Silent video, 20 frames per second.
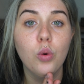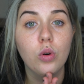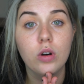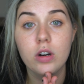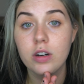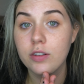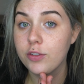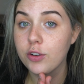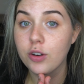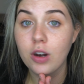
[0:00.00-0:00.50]
or
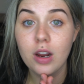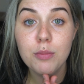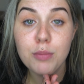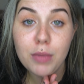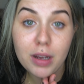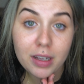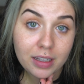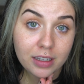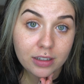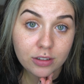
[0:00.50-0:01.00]
if you're at
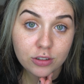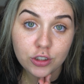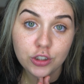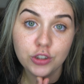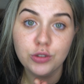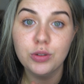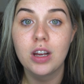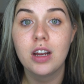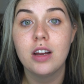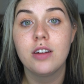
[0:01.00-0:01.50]
my house,
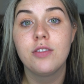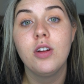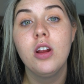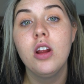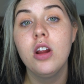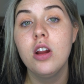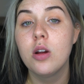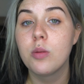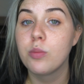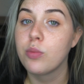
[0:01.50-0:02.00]
you have
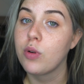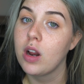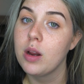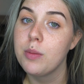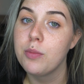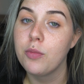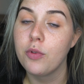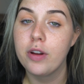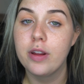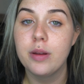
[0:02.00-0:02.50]

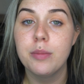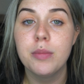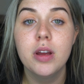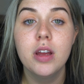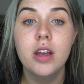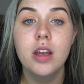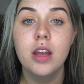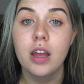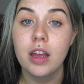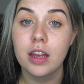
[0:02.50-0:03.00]
prime rib
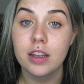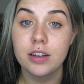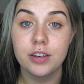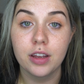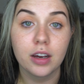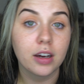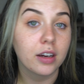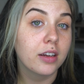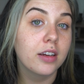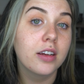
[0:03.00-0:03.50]
and
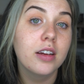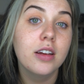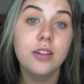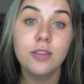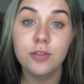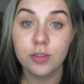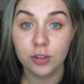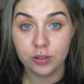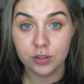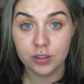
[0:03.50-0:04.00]
duck
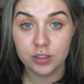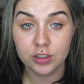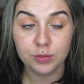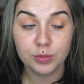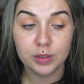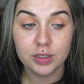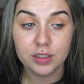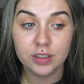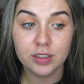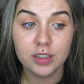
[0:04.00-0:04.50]
for
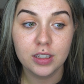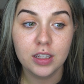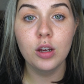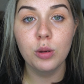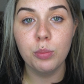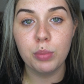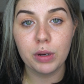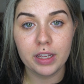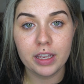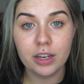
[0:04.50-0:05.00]
Christmas.
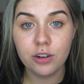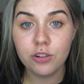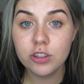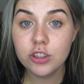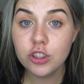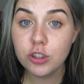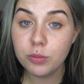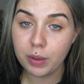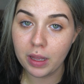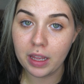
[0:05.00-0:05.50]
But here in
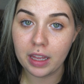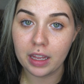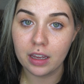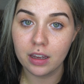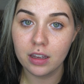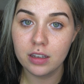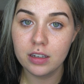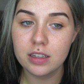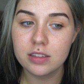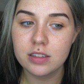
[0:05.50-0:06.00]

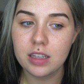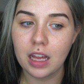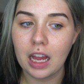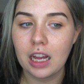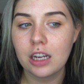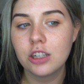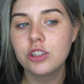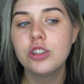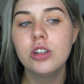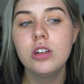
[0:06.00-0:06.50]
Japan, it's
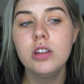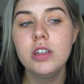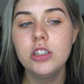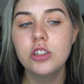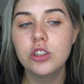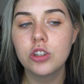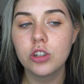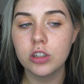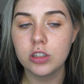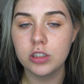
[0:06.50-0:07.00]
actually
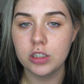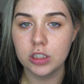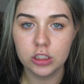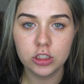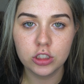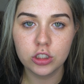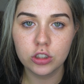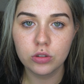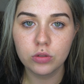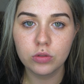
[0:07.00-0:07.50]

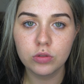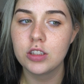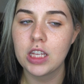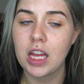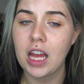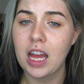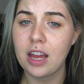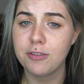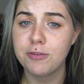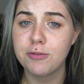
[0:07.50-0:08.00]
traditional to
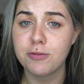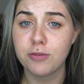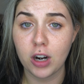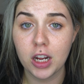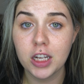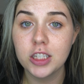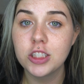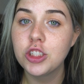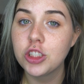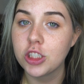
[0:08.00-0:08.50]
have
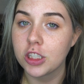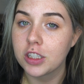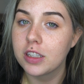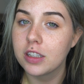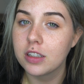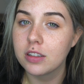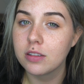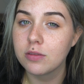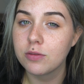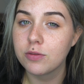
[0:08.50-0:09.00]
fried
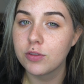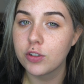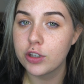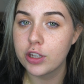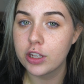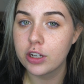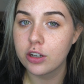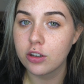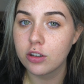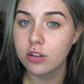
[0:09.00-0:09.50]
chicken for
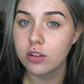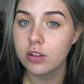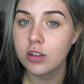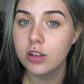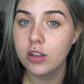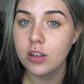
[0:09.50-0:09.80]
dinner